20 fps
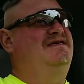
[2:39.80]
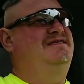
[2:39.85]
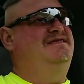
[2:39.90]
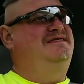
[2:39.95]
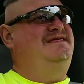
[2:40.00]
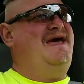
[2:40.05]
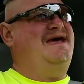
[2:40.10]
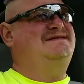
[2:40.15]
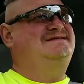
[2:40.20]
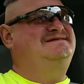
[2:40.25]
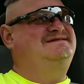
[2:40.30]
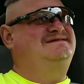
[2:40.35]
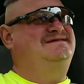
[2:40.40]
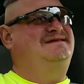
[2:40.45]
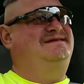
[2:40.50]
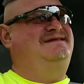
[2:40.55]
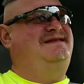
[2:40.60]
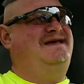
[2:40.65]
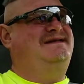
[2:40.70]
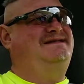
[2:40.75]
that's
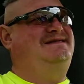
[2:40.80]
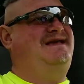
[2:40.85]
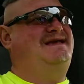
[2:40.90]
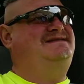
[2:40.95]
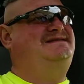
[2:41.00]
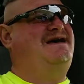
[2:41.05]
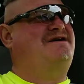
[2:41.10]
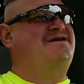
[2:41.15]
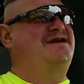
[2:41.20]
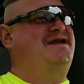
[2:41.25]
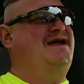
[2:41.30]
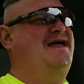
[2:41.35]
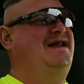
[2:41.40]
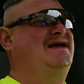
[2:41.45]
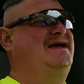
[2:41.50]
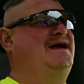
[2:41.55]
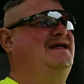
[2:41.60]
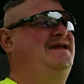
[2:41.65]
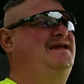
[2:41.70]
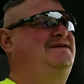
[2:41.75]
how I kind of
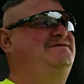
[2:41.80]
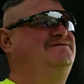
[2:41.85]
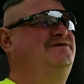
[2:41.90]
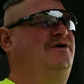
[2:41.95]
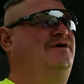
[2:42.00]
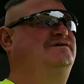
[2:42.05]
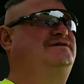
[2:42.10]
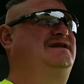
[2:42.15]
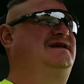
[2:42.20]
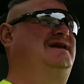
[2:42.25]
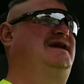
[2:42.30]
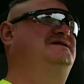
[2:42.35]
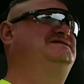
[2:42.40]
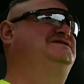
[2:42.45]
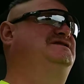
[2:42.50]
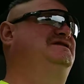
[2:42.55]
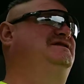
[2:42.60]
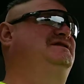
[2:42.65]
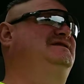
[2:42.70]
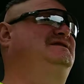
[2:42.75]
got involved in the
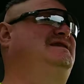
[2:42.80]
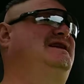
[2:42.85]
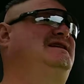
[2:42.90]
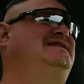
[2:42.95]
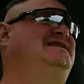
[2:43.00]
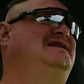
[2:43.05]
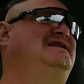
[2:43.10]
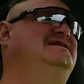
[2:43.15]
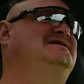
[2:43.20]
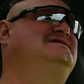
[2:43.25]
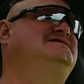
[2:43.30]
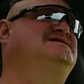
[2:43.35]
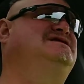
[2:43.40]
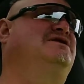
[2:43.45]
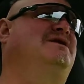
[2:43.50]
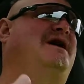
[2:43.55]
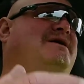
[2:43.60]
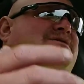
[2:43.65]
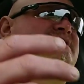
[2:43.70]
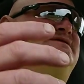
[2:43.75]
engineering side of things. So
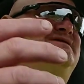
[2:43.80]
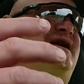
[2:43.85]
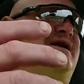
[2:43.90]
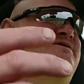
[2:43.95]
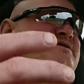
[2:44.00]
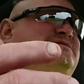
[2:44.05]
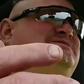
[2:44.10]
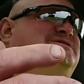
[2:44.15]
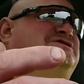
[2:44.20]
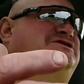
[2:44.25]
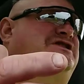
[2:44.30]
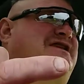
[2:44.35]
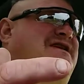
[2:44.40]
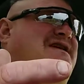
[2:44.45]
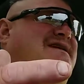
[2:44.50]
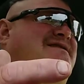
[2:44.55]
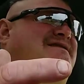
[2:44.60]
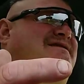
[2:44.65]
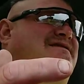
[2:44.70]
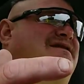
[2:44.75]
I was
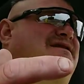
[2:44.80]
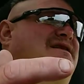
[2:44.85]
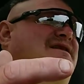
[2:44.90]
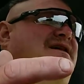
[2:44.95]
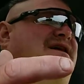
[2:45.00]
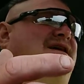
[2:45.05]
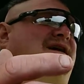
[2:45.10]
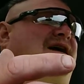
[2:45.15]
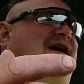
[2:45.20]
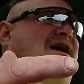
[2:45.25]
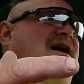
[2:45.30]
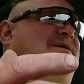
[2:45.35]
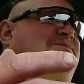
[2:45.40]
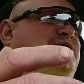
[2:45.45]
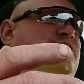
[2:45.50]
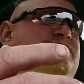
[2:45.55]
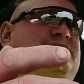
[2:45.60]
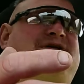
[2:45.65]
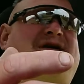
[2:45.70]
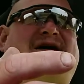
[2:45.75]
machining
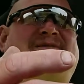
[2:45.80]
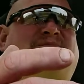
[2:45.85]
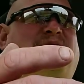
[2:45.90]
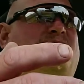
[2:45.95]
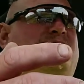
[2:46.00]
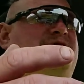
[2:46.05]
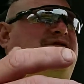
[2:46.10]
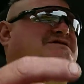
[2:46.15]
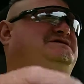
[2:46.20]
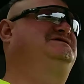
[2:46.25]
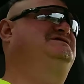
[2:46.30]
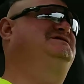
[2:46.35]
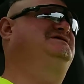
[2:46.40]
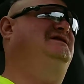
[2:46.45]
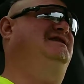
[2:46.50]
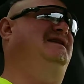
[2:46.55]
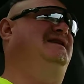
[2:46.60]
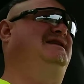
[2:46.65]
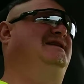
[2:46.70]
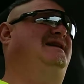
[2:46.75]
prototype parts
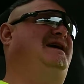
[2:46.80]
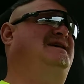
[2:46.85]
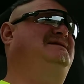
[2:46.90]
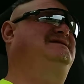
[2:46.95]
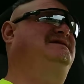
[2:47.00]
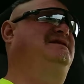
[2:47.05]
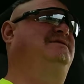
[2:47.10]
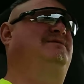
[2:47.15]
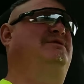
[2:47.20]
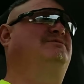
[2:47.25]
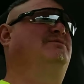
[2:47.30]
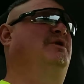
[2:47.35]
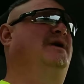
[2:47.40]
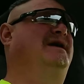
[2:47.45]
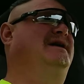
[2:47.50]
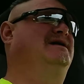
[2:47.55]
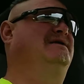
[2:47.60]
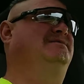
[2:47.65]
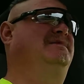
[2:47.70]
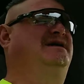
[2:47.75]
and testing them and breaking them.